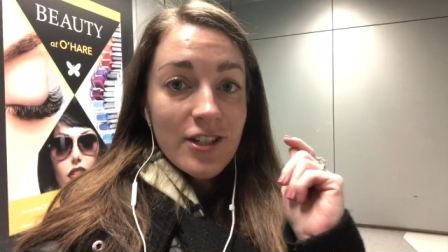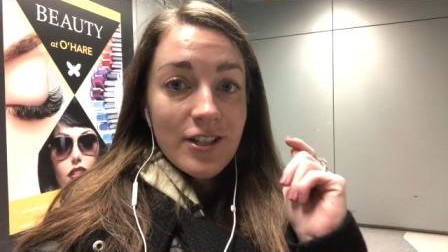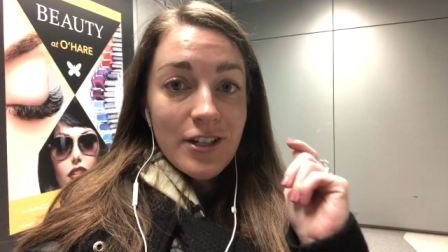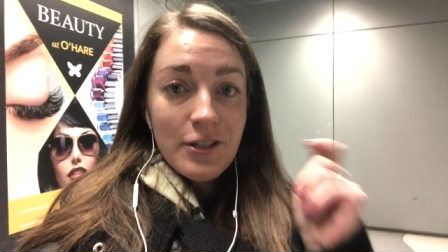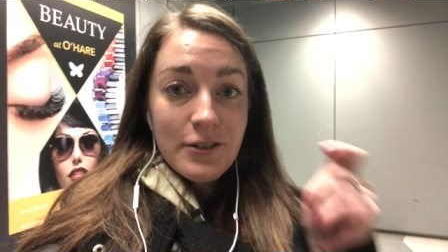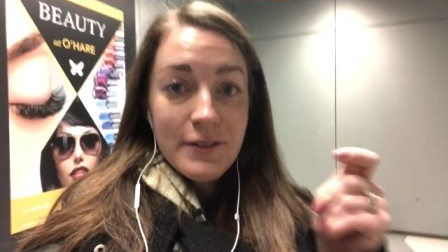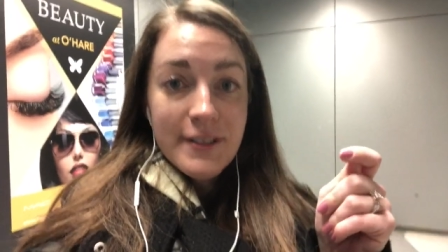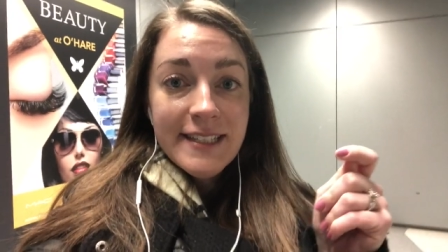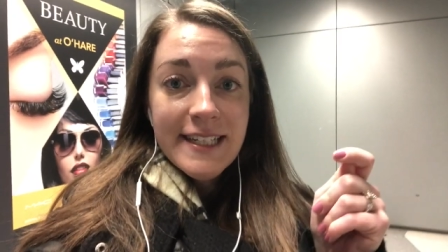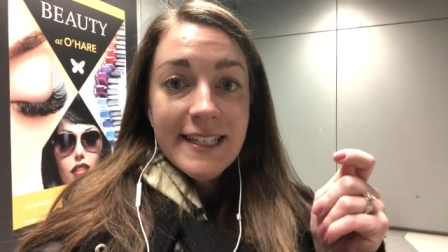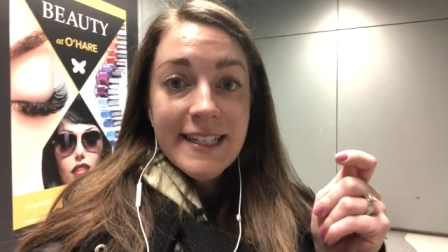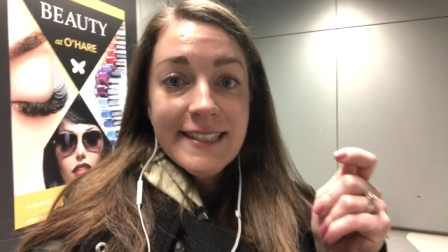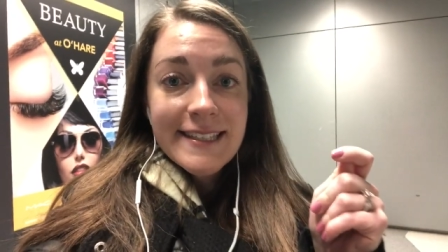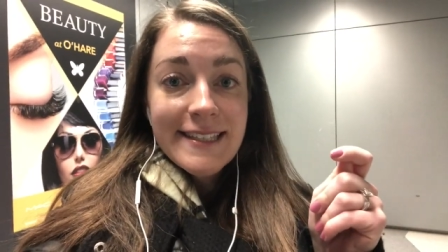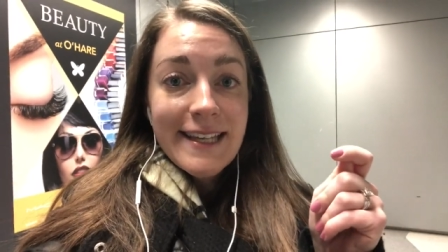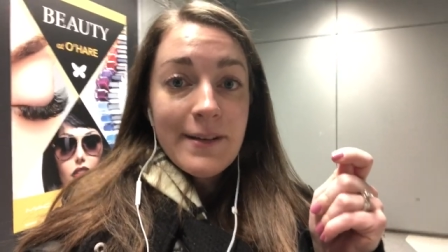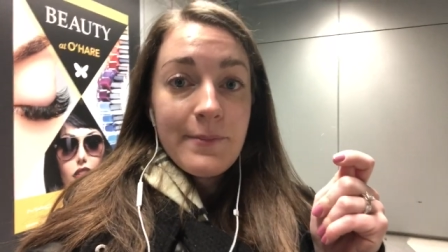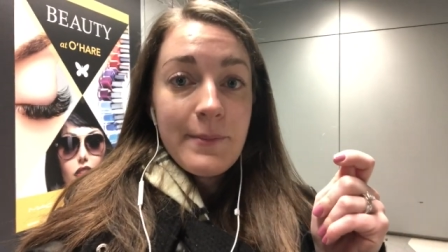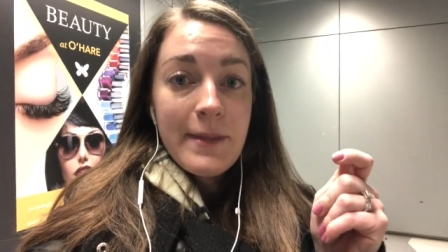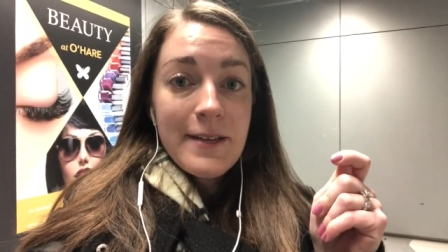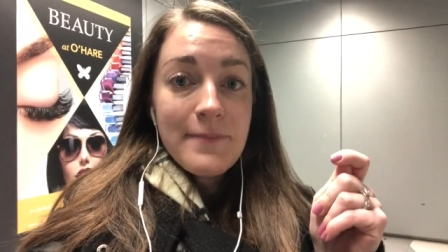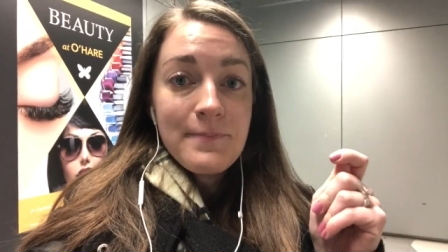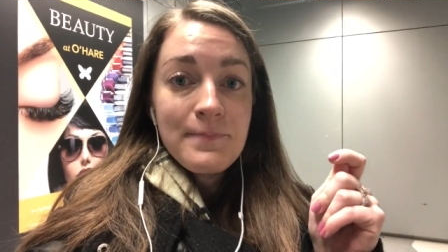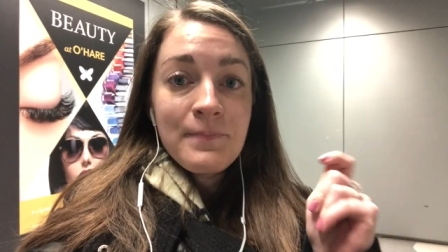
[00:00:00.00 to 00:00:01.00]
no seat
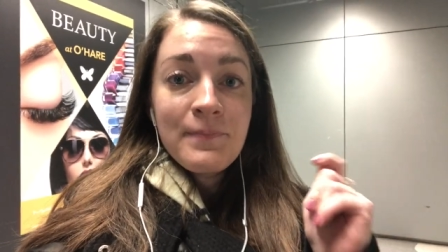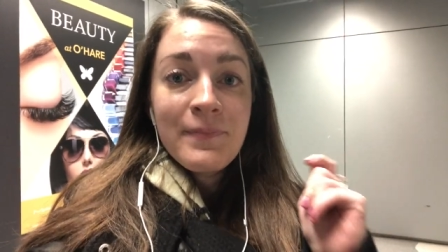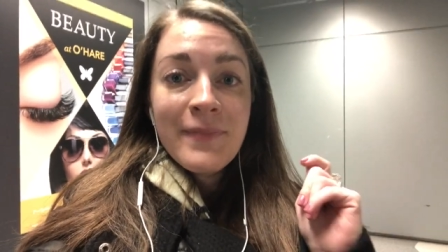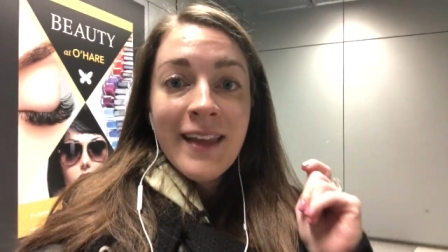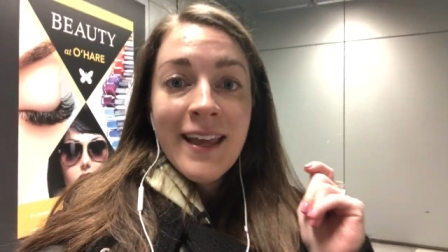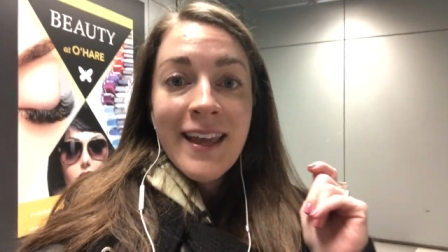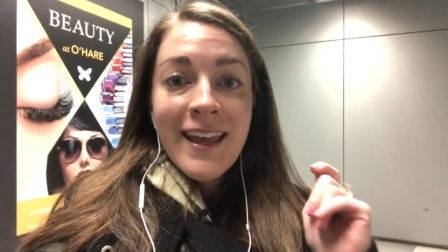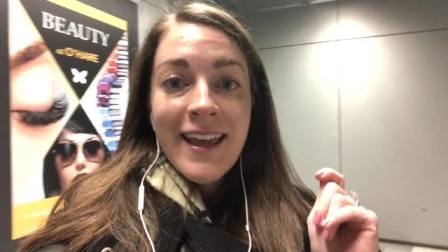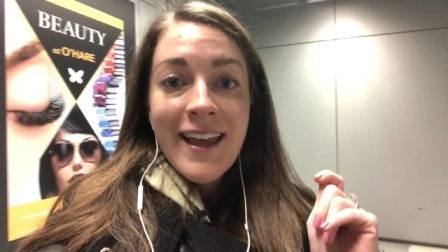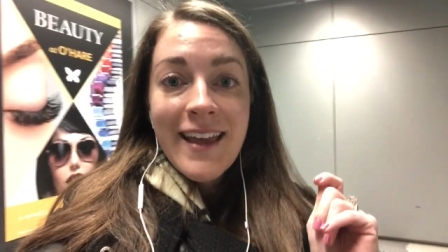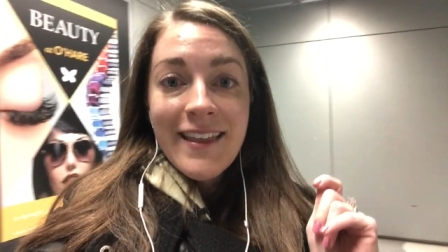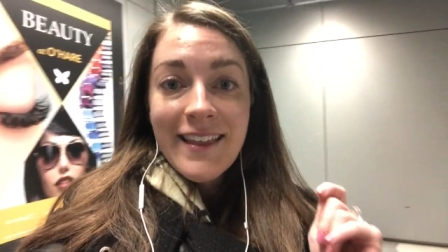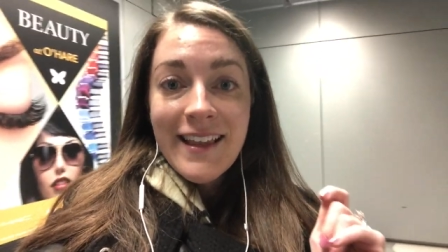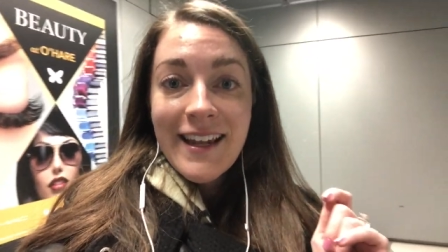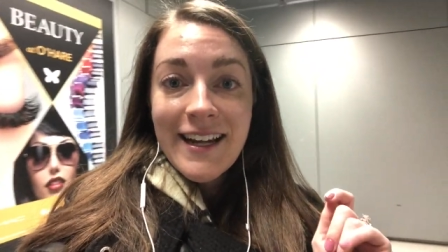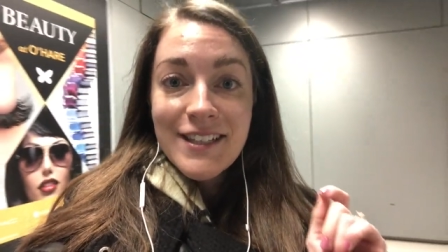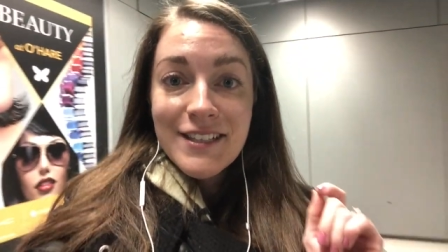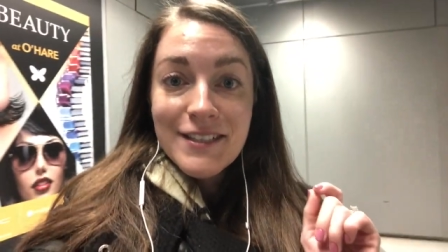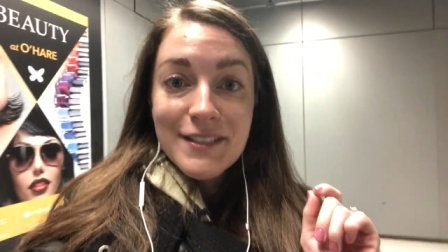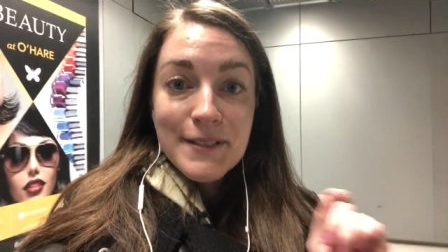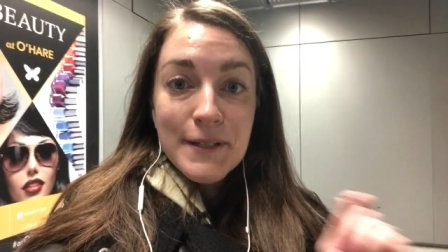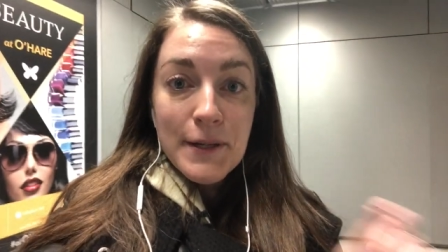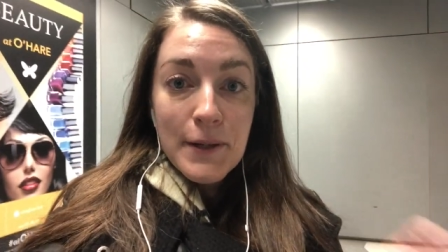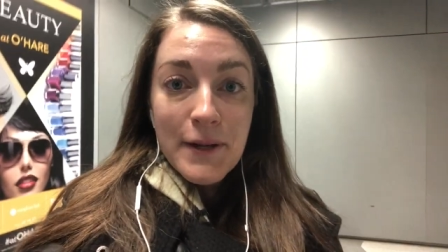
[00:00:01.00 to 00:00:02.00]
assignment. And then I
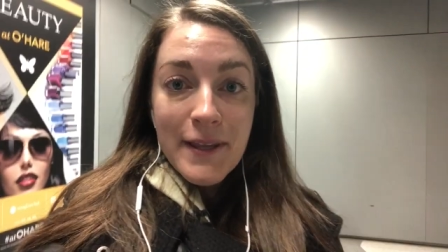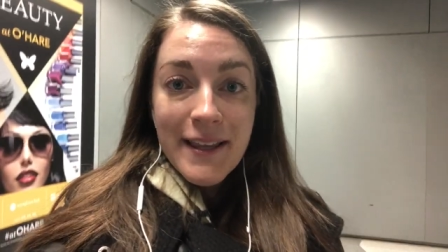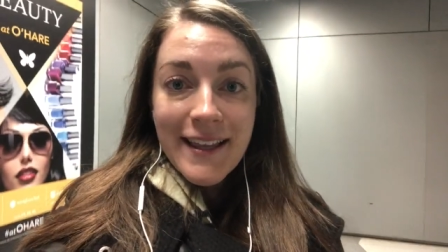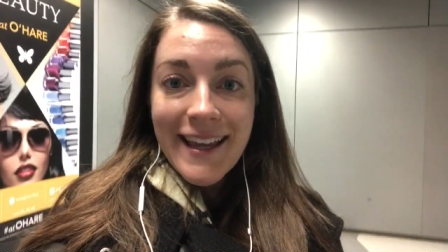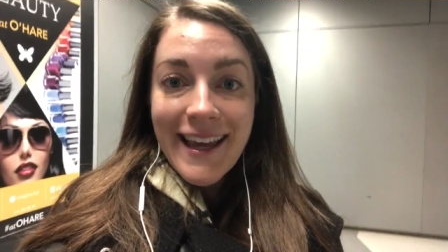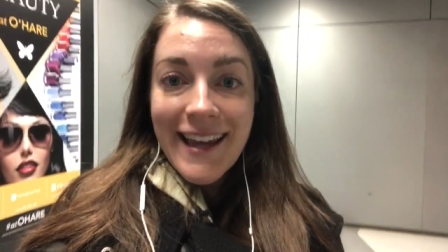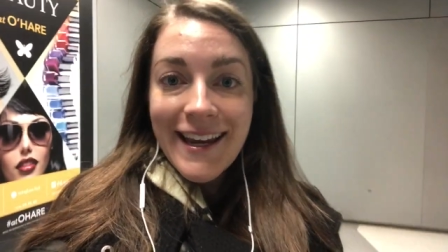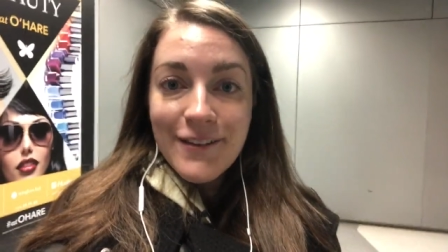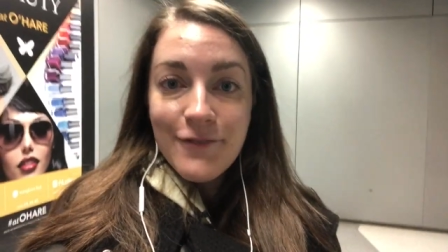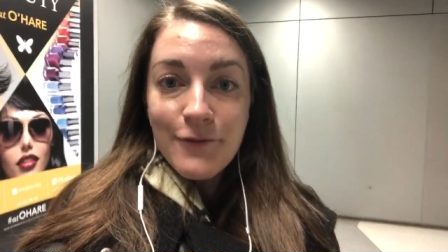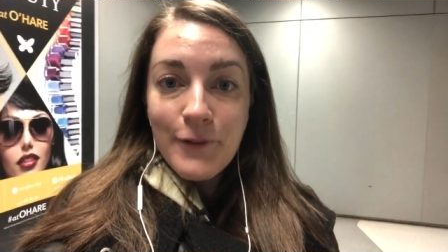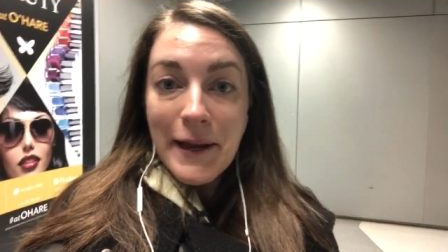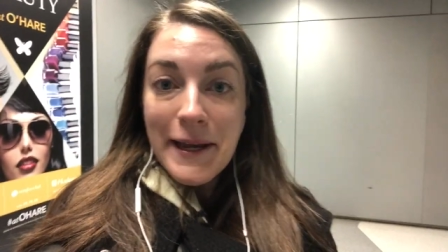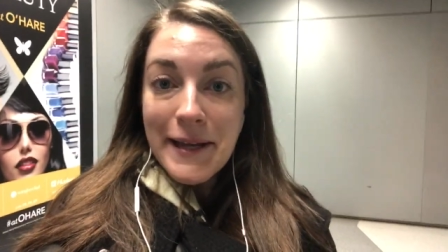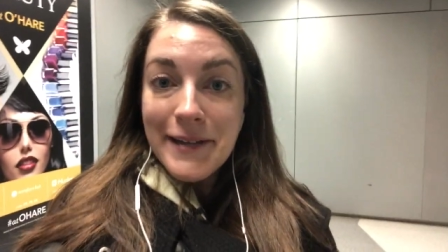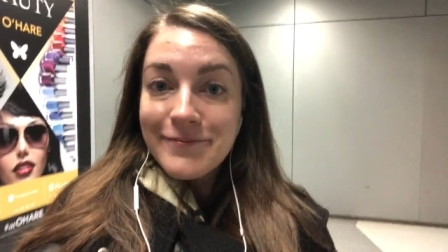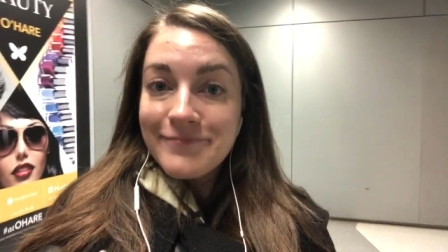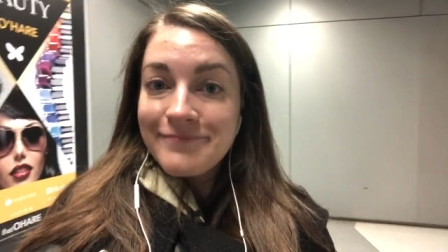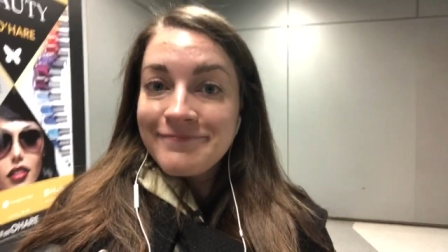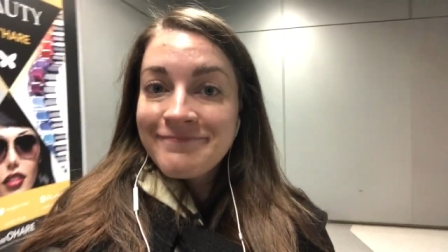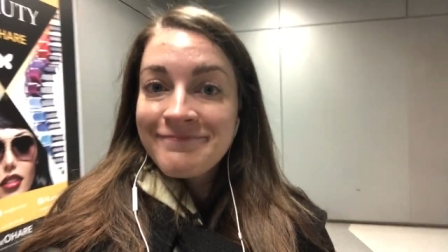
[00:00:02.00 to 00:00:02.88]
just go to the gate and wait.